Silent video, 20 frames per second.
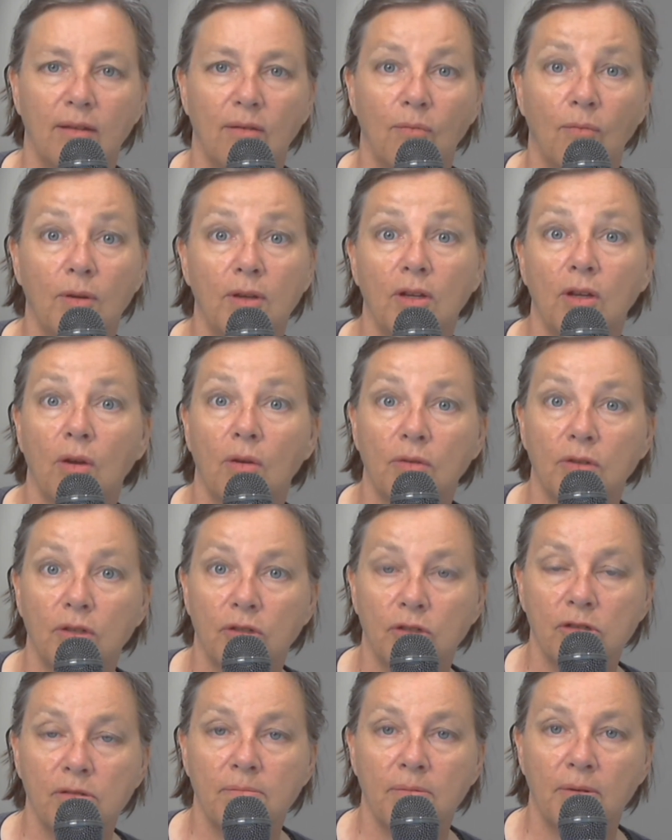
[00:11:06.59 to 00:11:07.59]
When you go on your
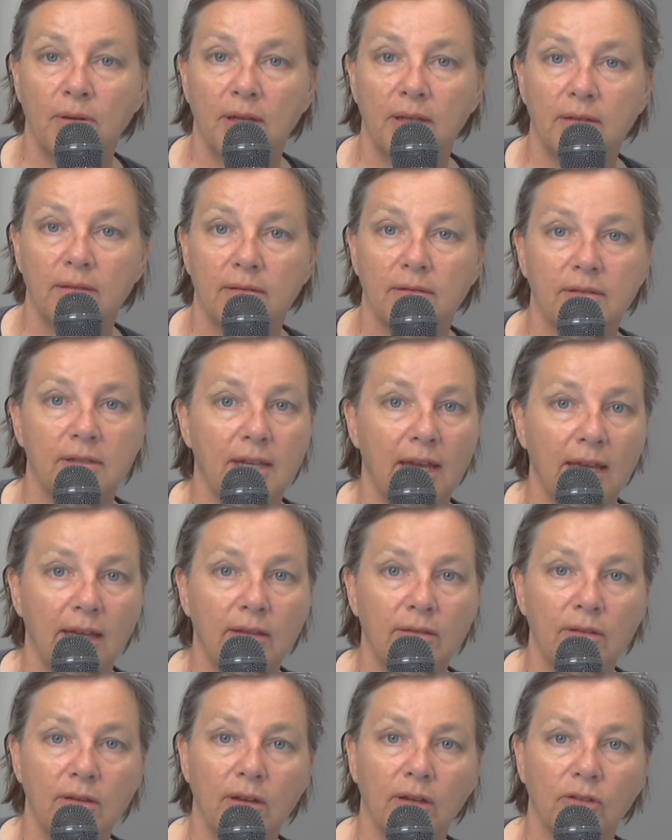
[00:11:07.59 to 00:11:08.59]
2-point, take
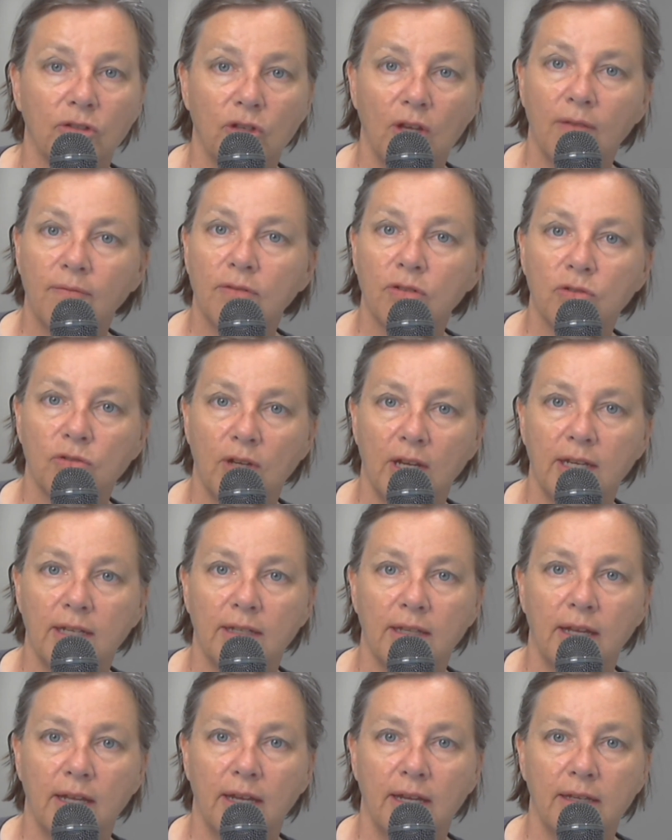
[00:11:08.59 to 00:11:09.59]
a look. Do you have a straight
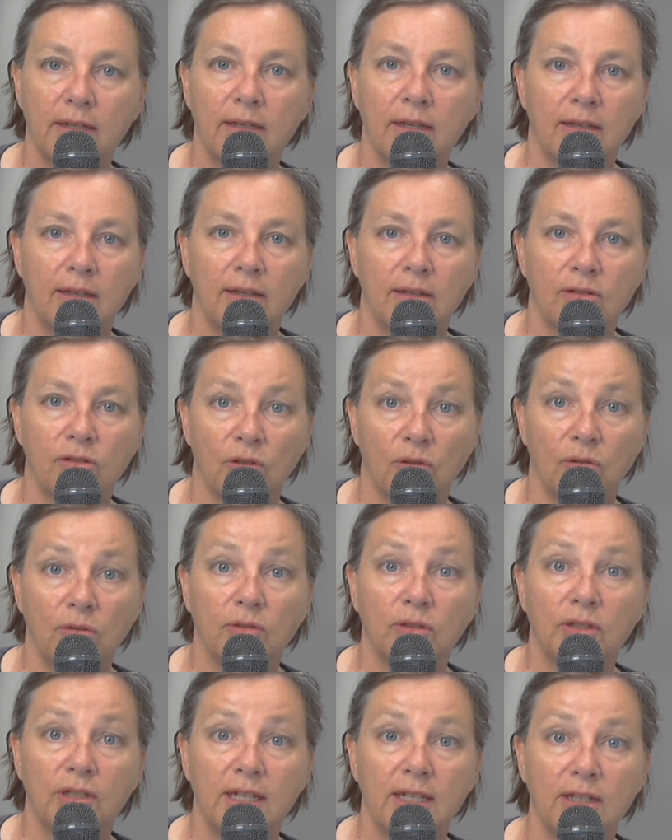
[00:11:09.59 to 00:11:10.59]
line,
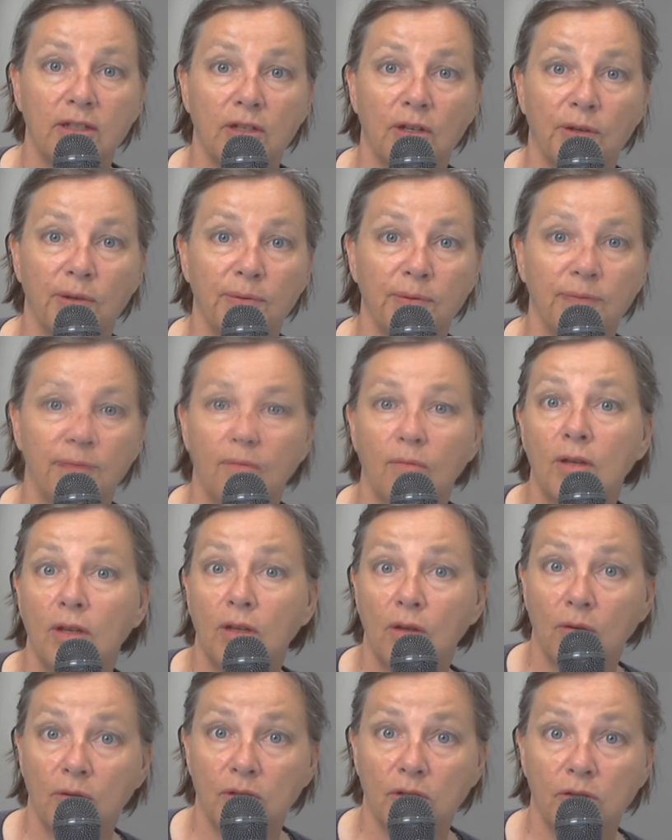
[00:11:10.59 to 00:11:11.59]
shoulder, knee, toe? When you
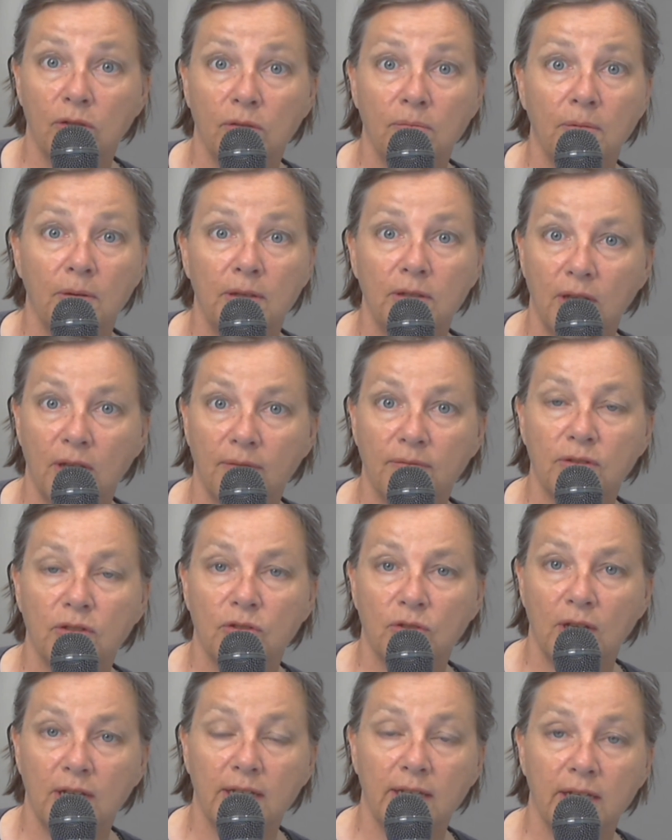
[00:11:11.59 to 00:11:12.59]
go on your 2-point, do you have a
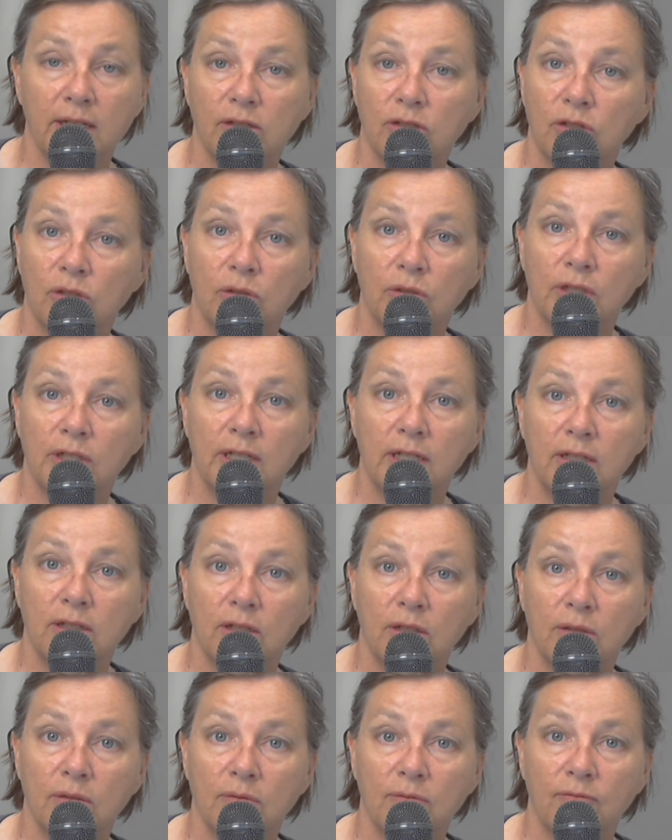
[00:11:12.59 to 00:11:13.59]
straight line, shoulder, knee,
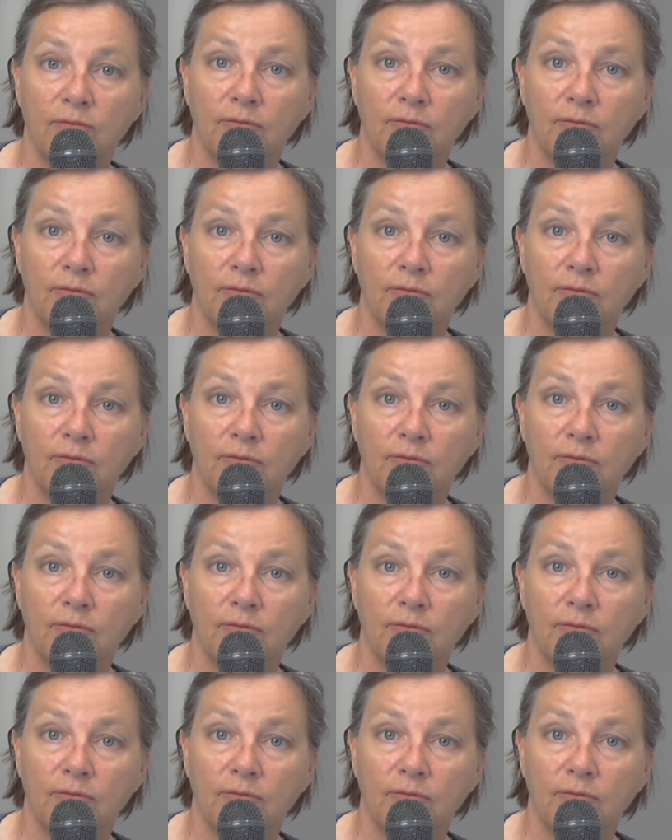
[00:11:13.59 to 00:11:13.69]
toe?